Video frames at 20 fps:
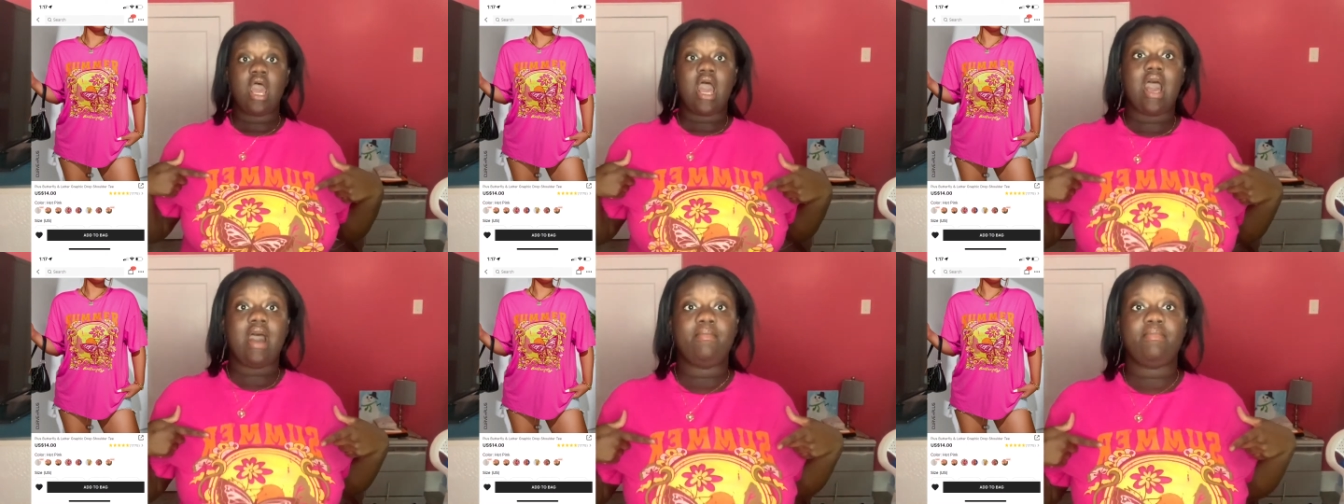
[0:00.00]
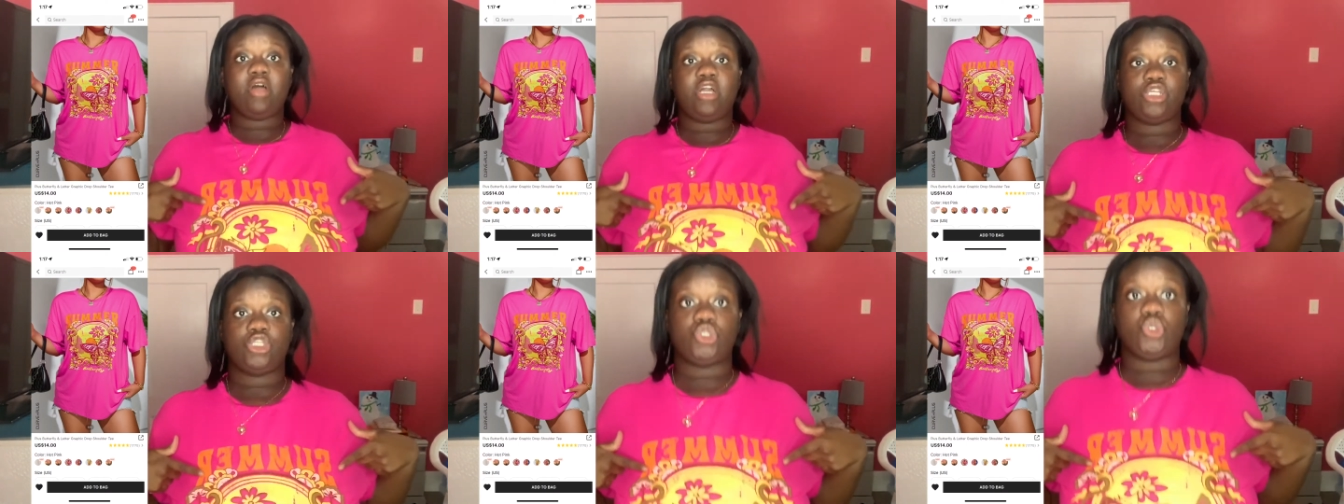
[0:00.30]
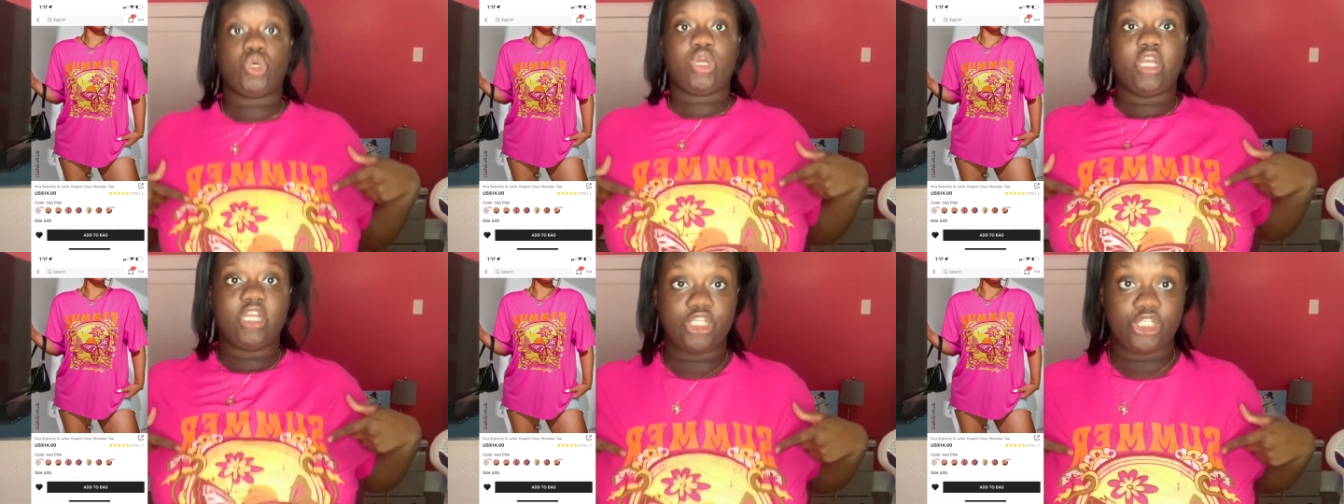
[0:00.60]
I'm not
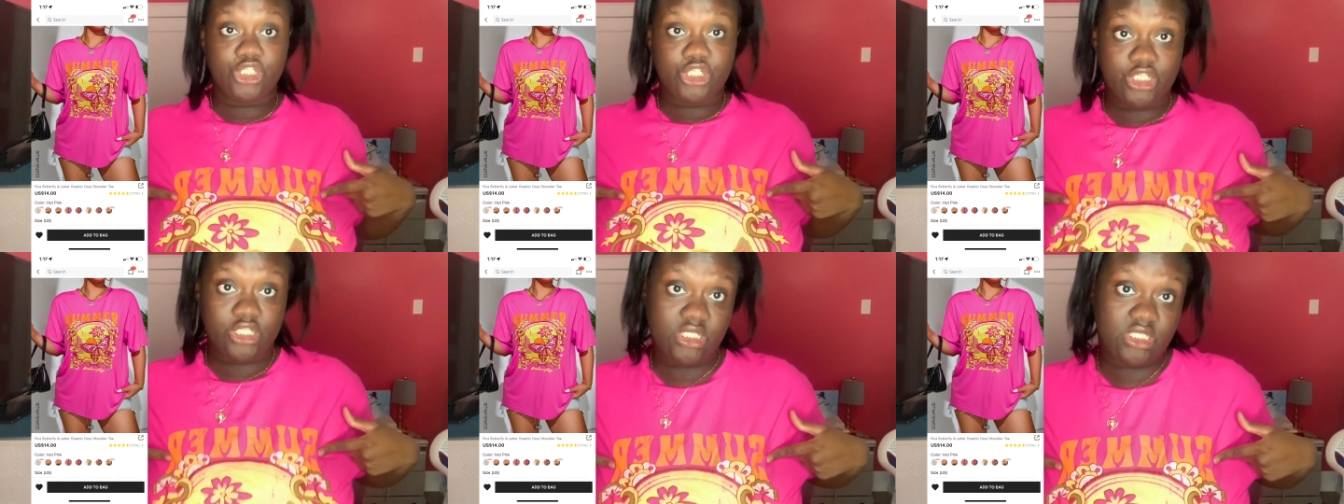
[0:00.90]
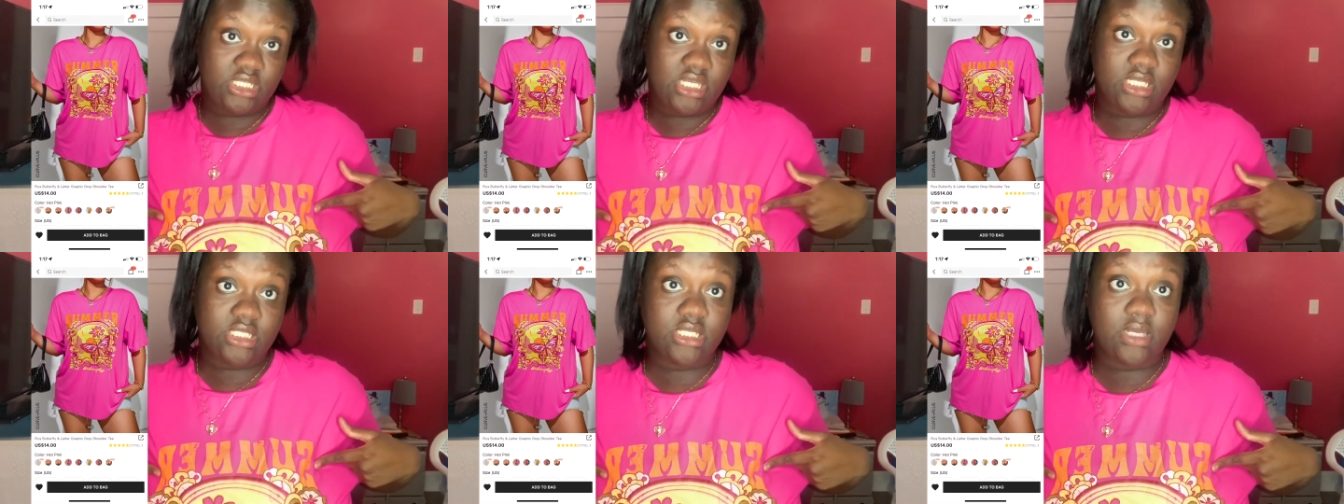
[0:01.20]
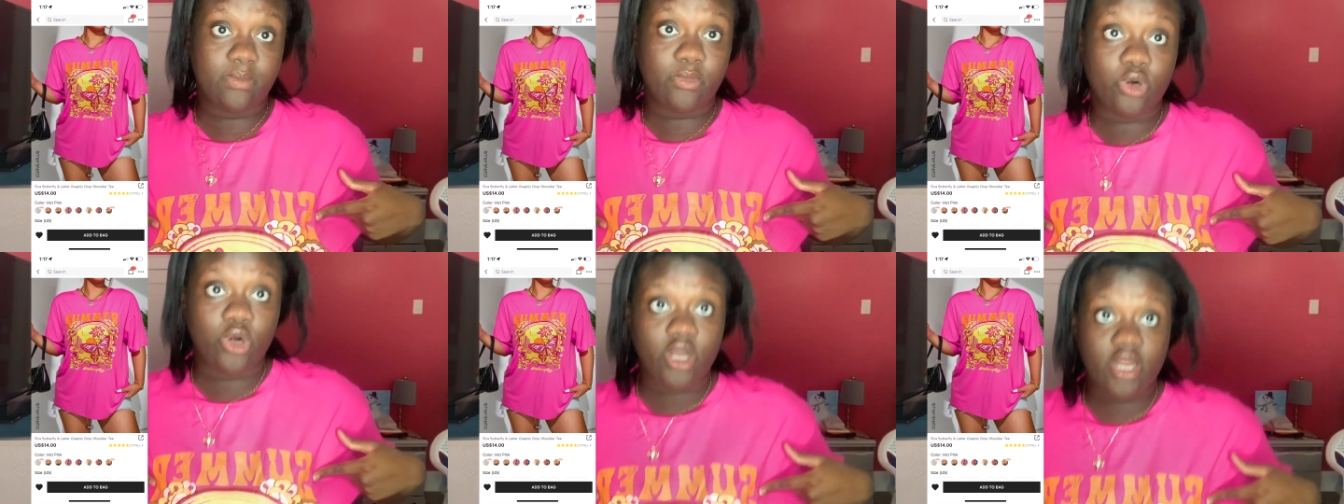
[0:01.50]
sure. It should say
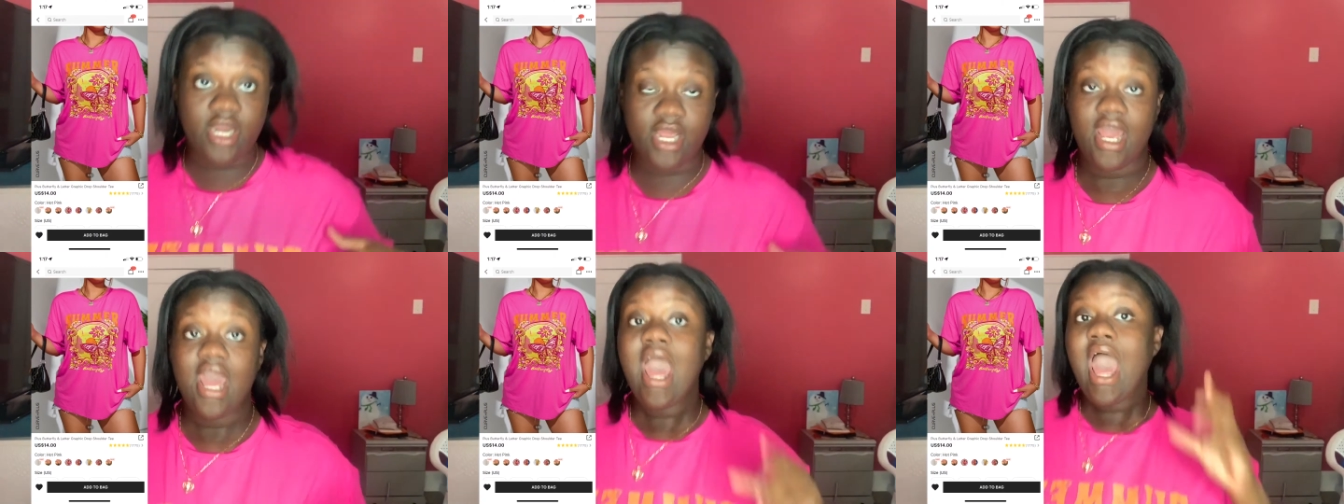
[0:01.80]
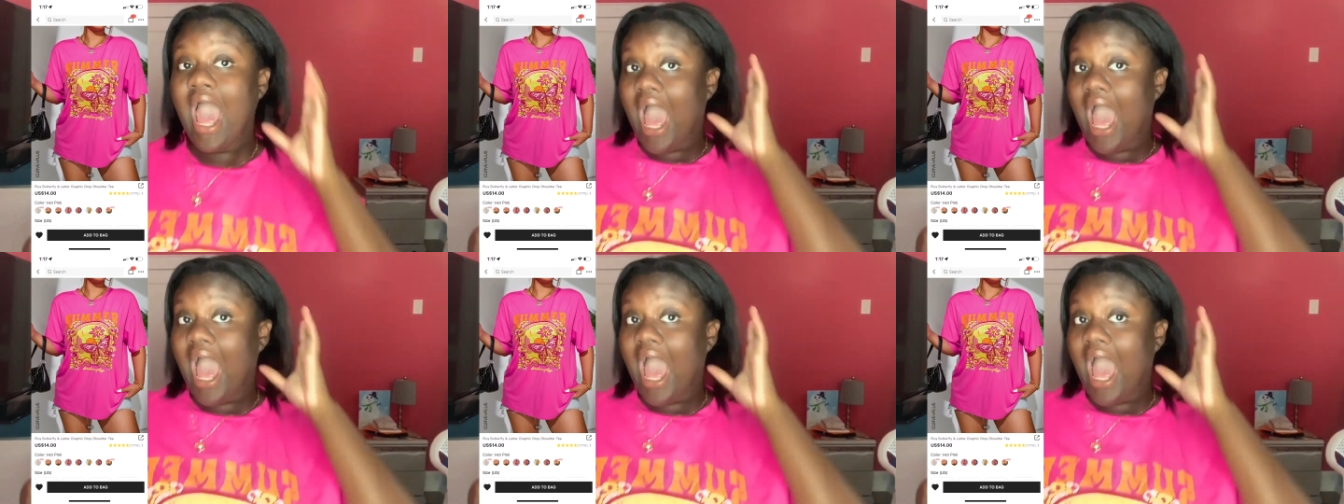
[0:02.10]
summer on it.